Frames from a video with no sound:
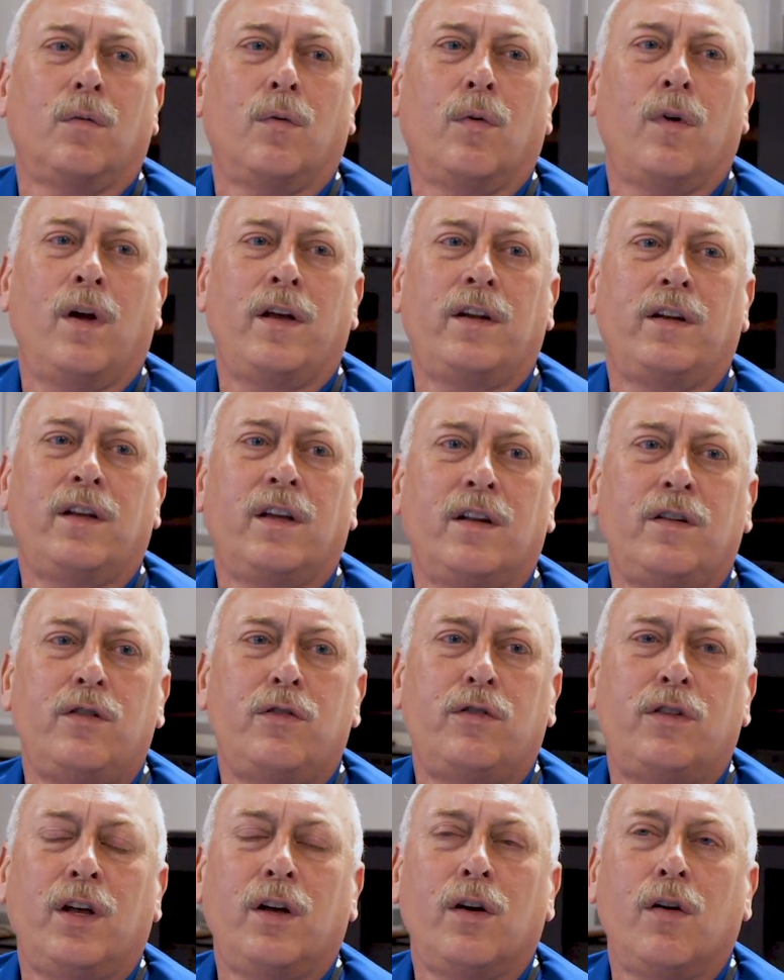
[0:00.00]
Brian, can
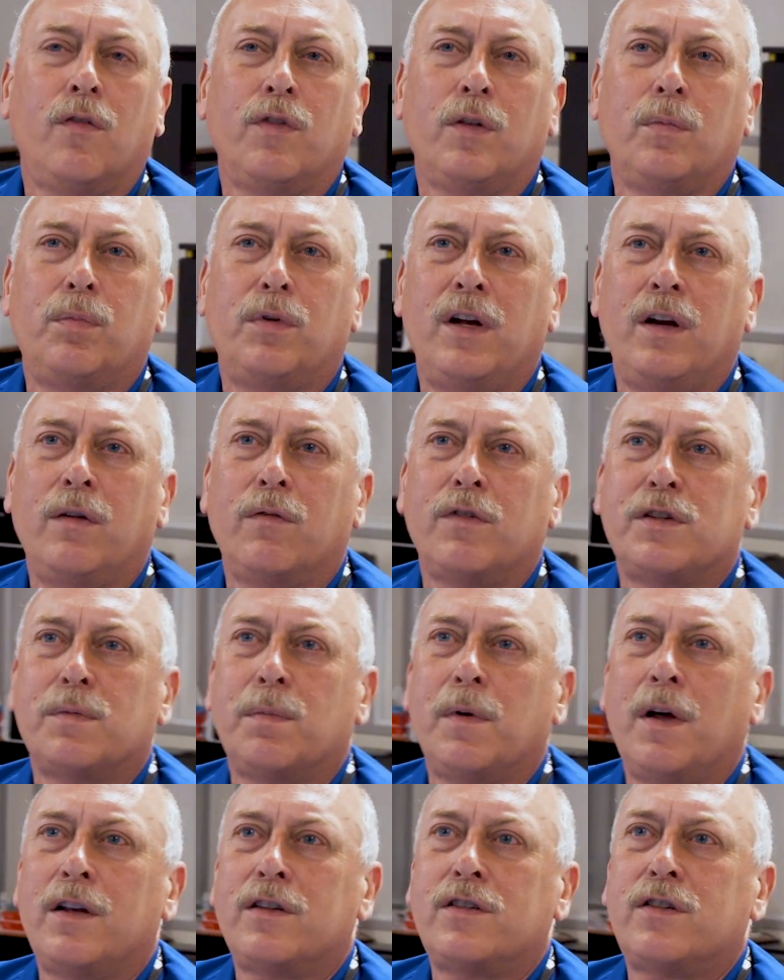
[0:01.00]
you take over the plan
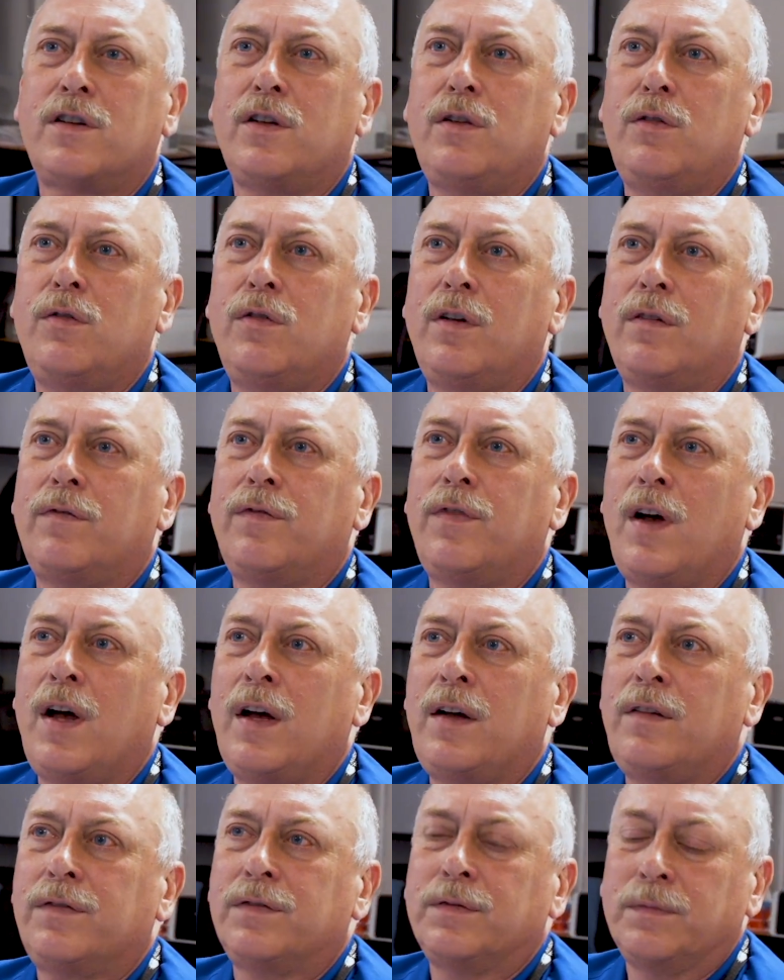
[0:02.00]
response to Unit
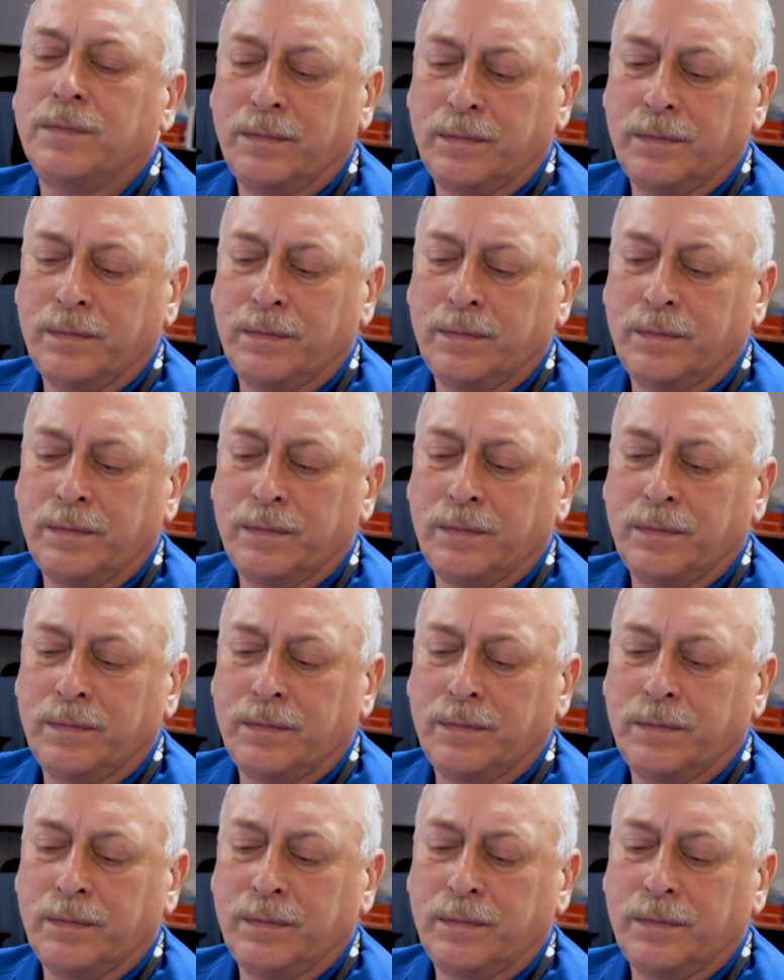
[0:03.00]
5?